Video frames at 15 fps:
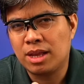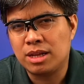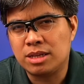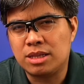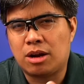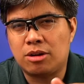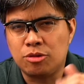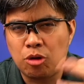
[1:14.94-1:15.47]

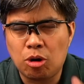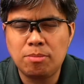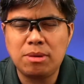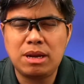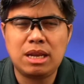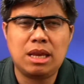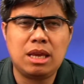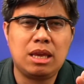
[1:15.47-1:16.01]
Now,
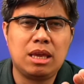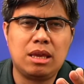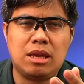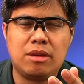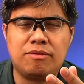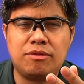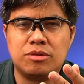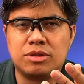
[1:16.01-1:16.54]
normally,
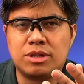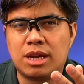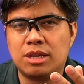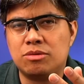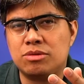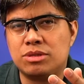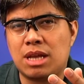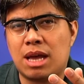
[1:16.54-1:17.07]
if you try
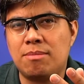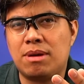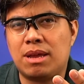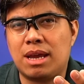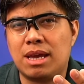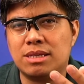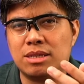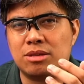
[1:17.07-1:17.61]
to
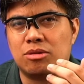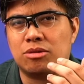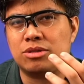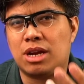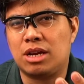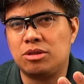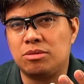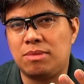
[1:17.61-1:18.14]
summarize it or
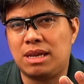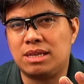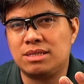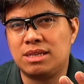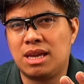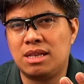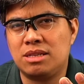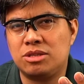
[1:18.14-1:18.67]
try to make
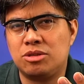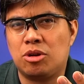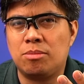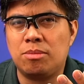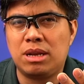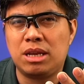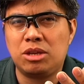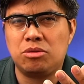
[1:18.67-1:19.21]
sense,
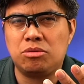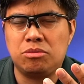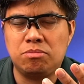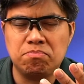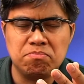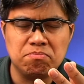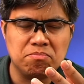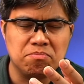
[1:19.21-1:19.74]
normally you'd
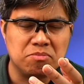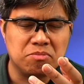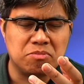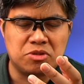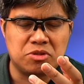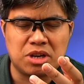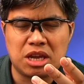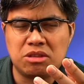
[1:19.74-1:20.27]

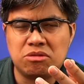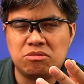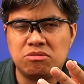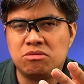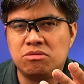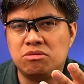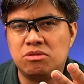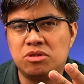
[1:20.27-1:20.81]
try
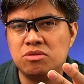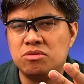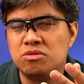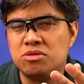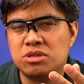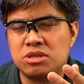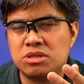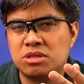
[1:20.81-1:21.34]
to
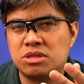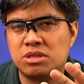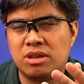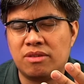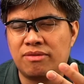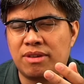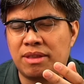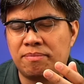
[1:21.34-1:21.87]
use
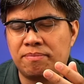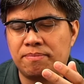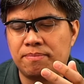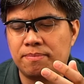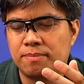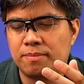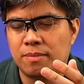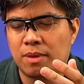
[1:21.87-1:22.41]
different
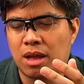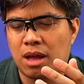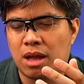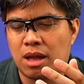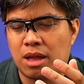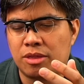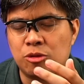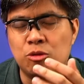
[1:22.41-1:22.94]

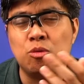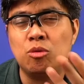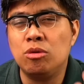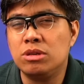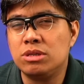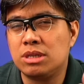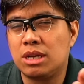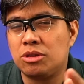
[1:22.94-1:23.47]

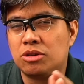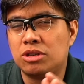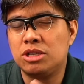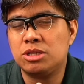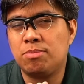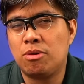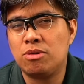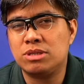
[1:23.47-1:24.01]
tools at your
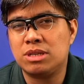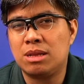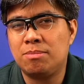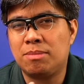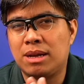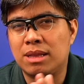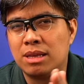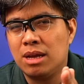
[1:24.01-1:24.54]
disposal,
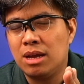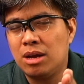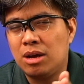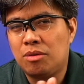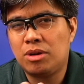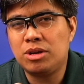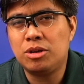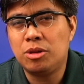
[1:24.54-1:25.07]
but
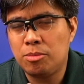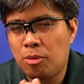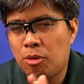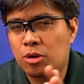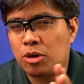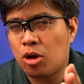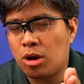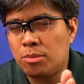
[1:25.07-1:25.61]
one of the
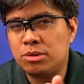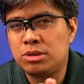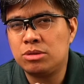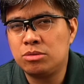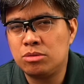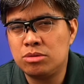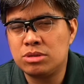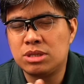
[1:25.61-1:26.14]
more common
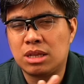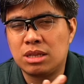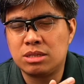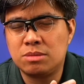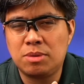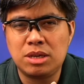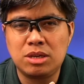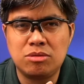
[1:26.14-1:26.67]
tools that
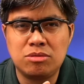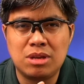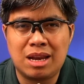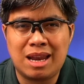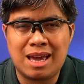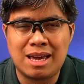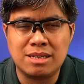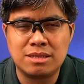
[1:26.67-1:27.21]
is being
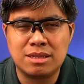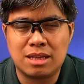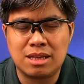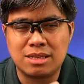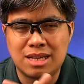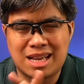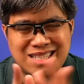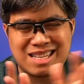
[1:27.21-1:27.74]
utilized that
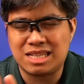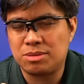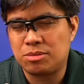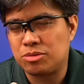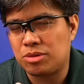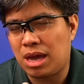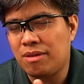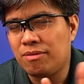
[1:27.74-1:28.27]
is
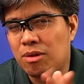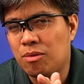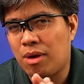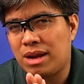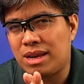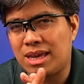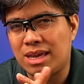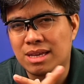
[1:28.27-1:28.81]
accessible to
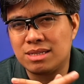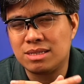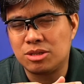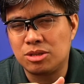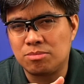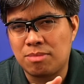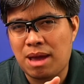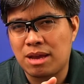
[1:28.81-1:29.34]
everyone is
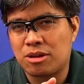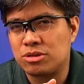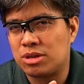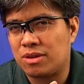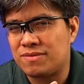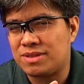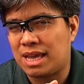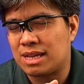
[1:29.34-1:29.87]

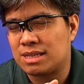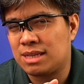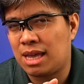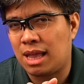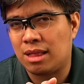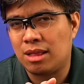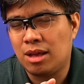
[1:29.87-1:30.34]
Microsoft's Excel,